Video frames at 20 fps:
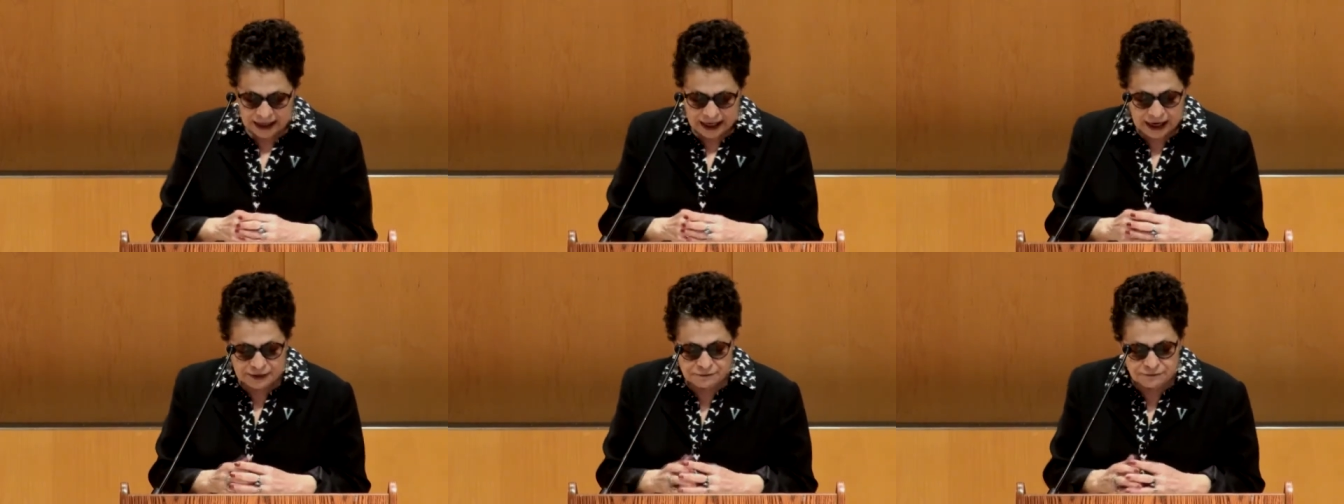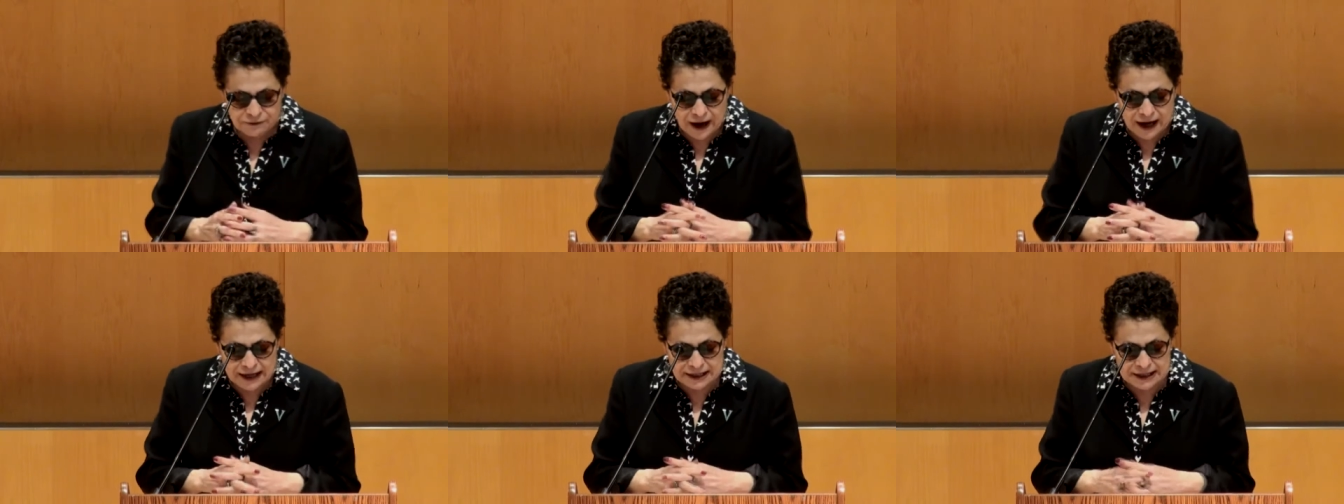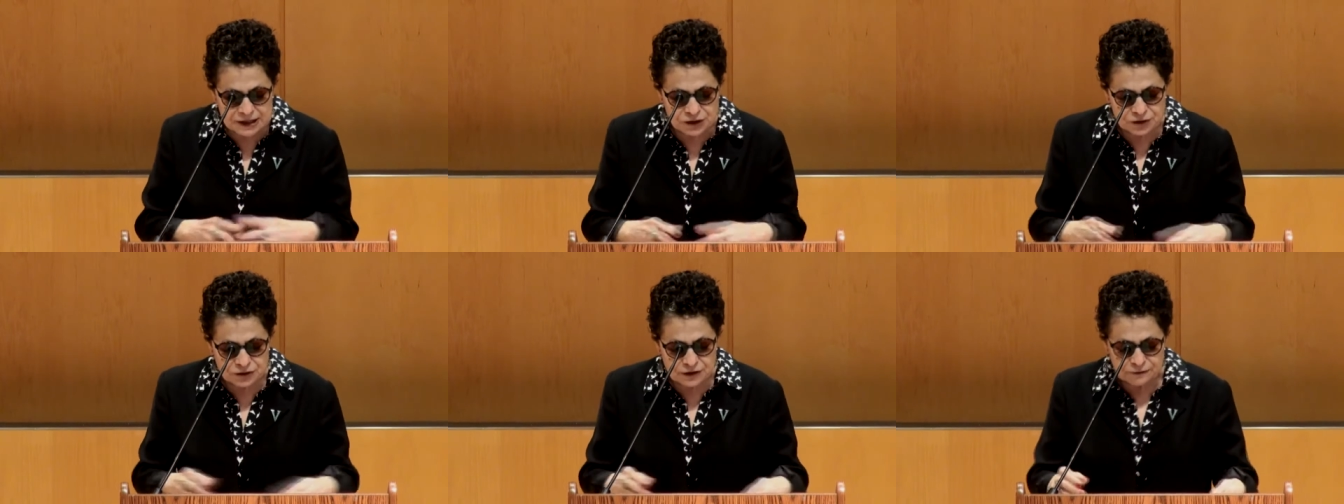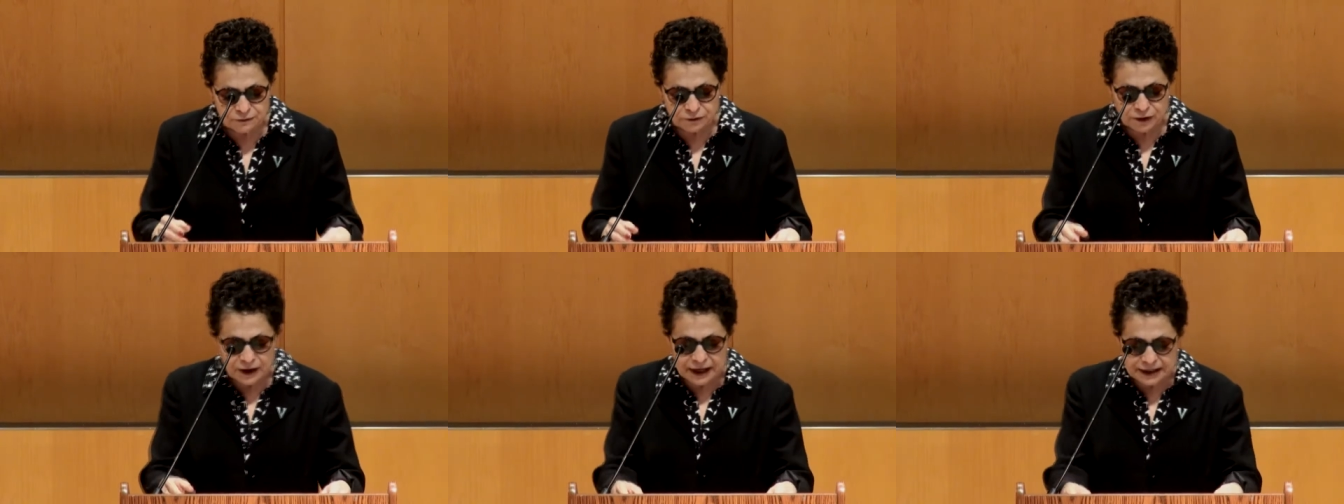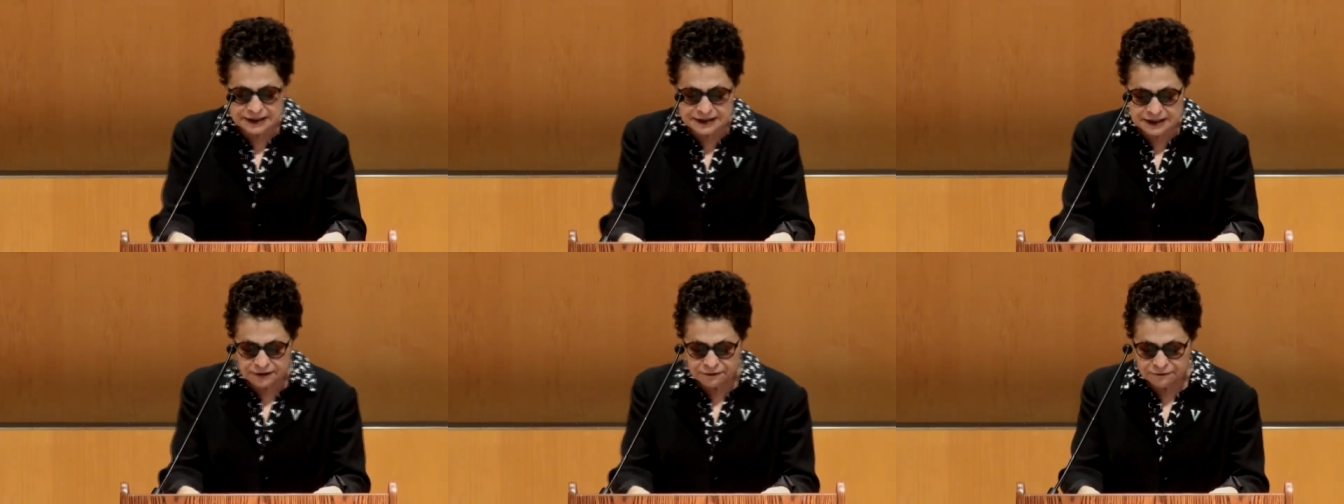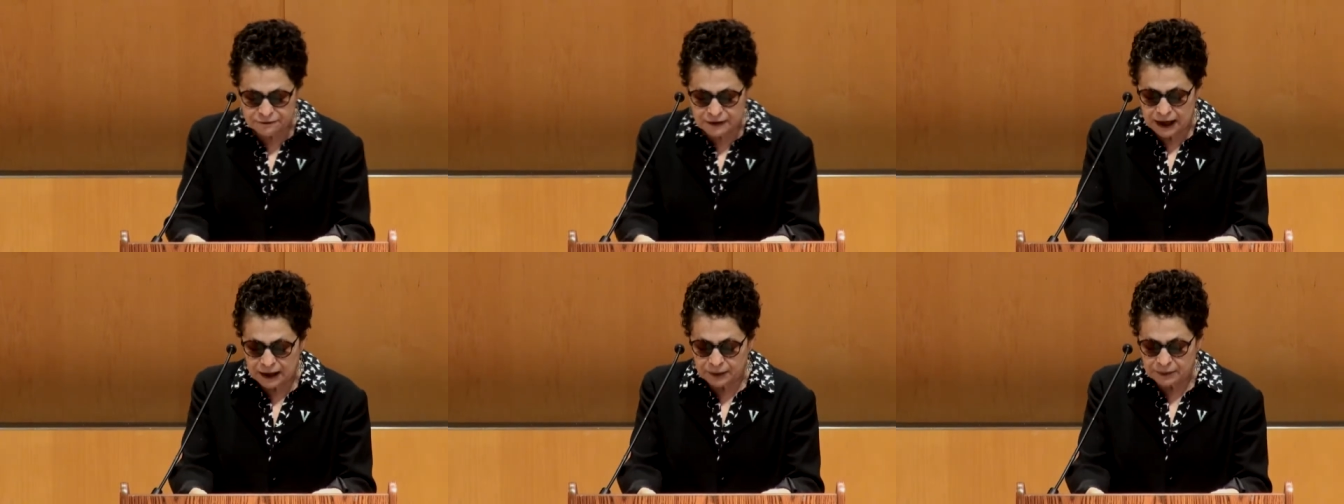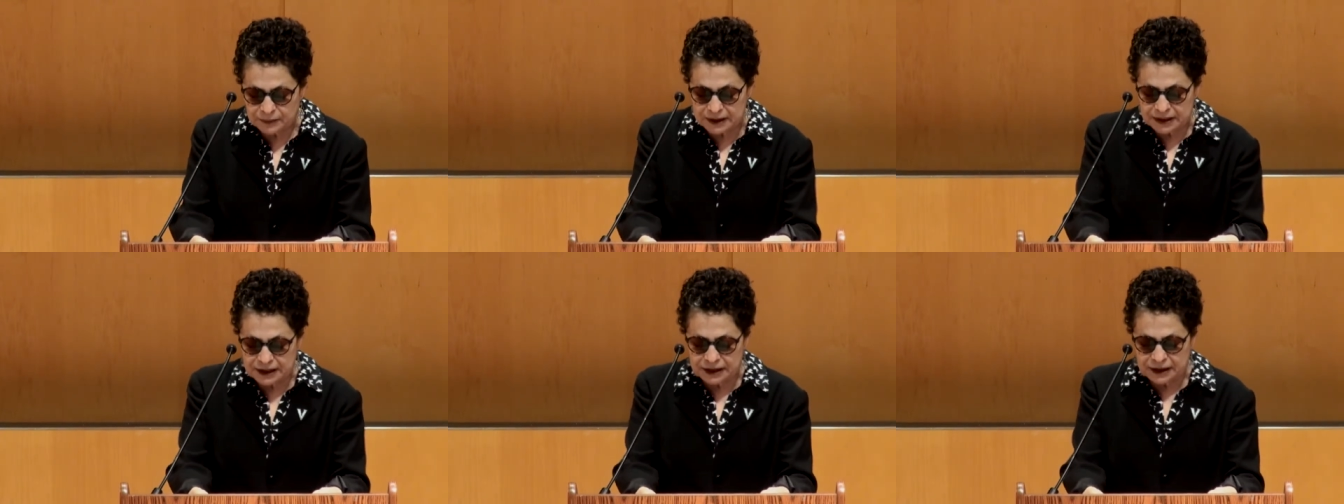And finally, to the friends and
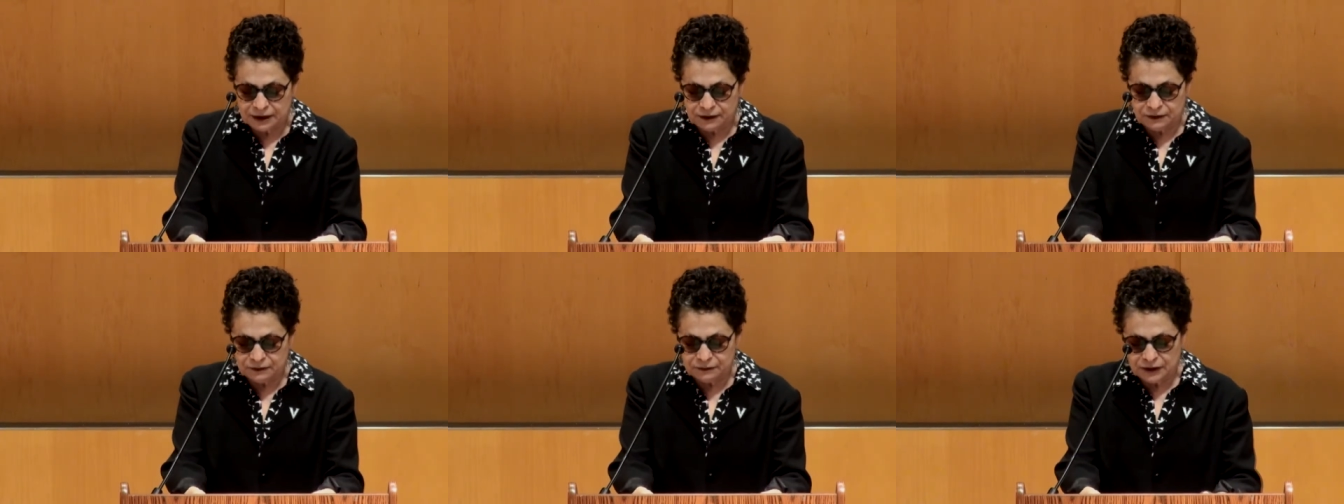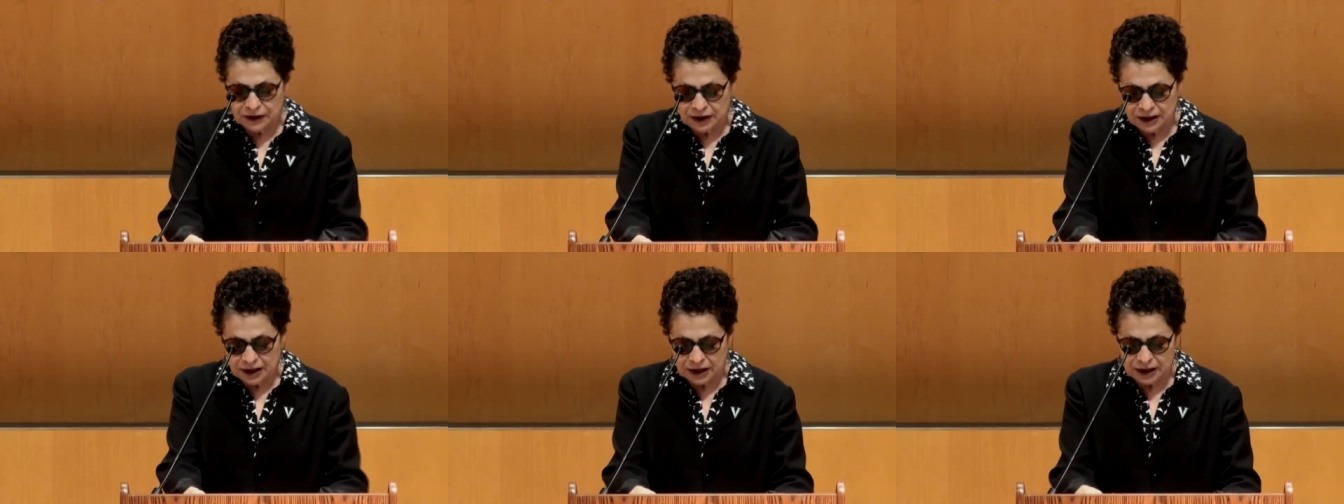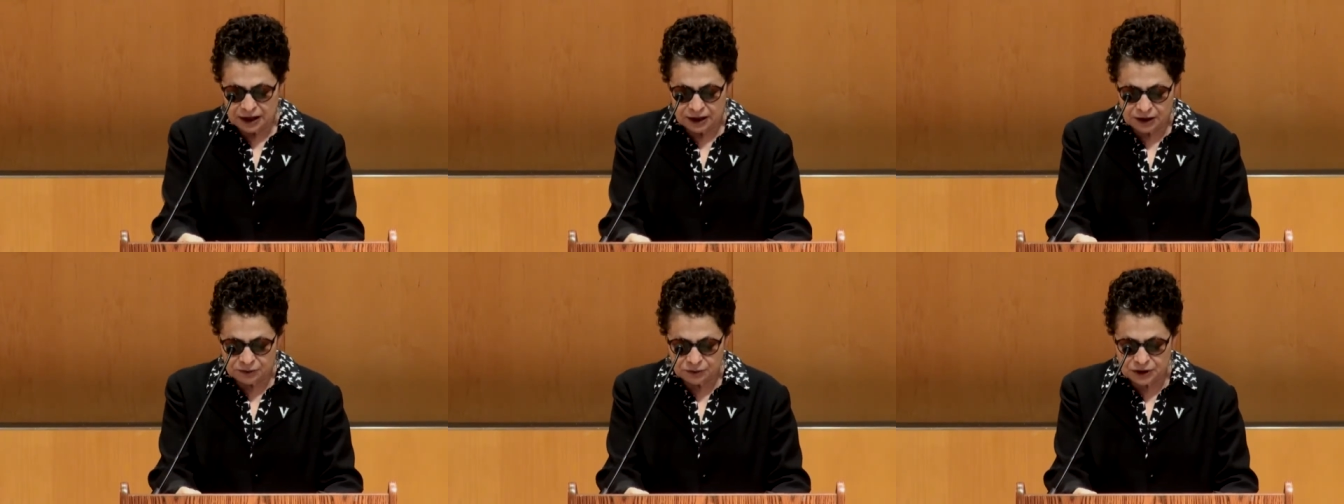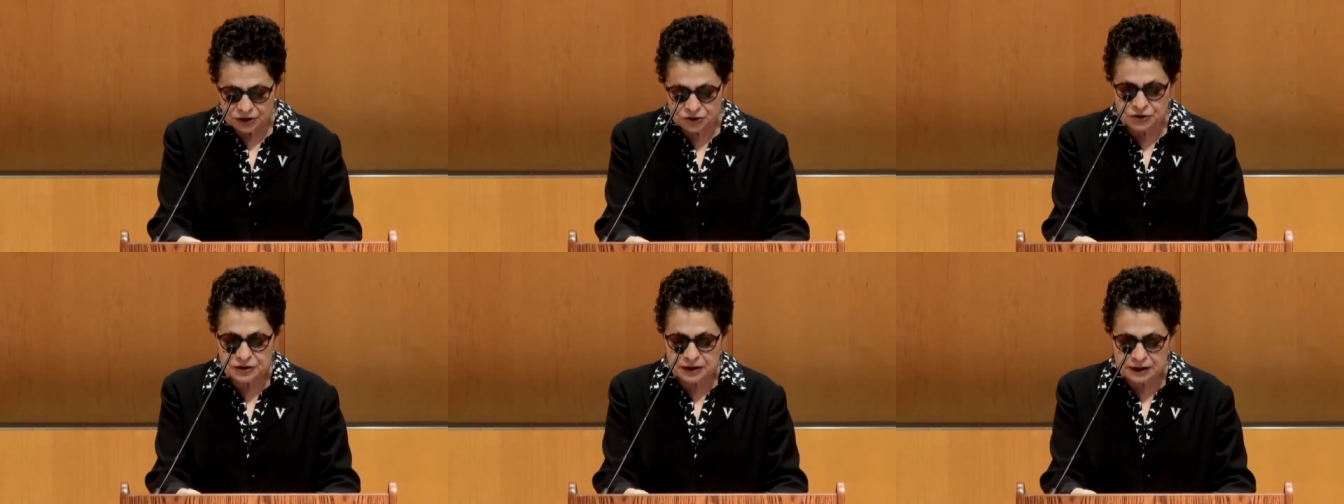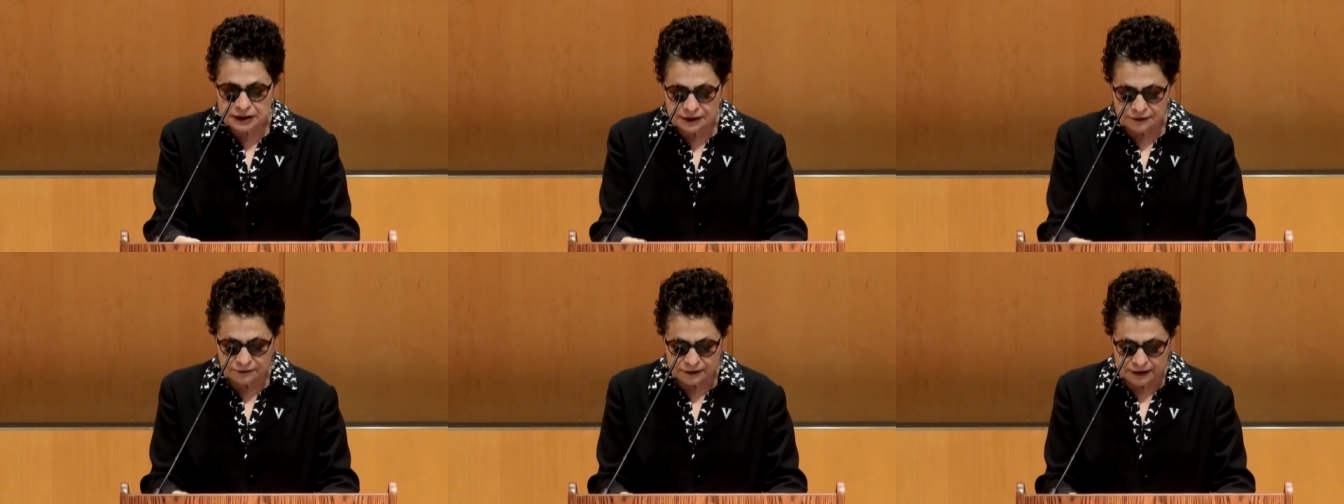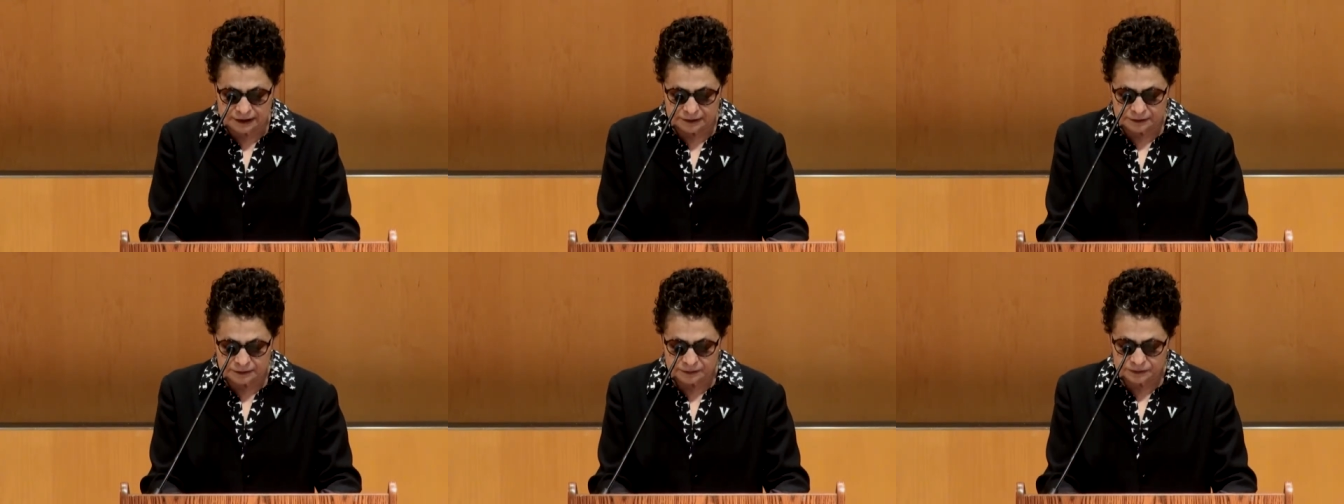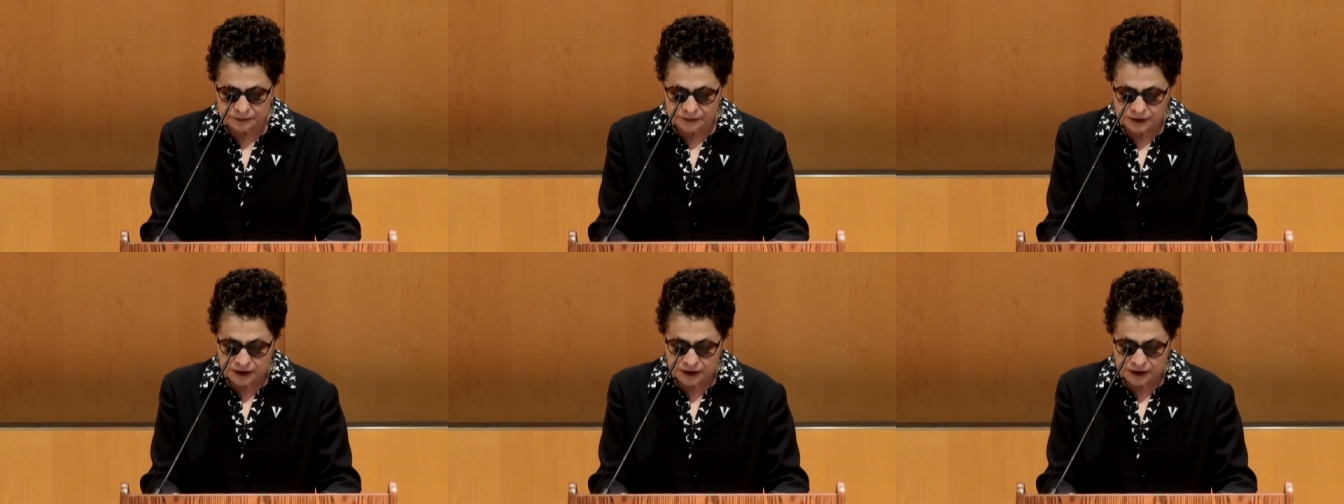family of uh, Richard Cleaveland.